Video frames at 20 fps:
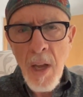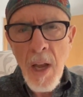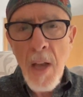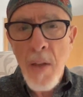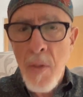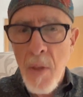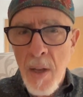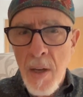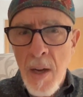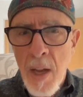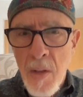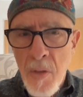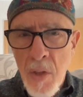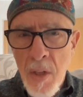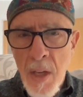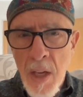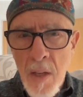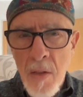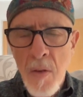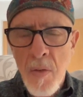and then at
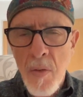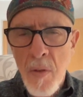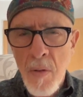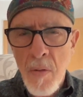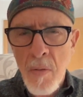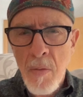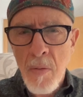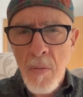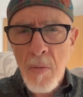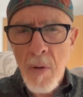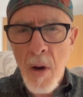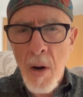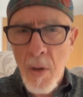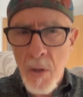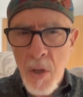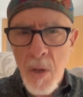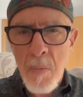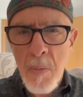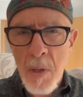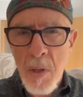the end of the
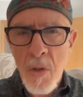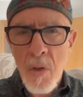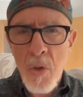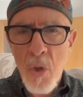argument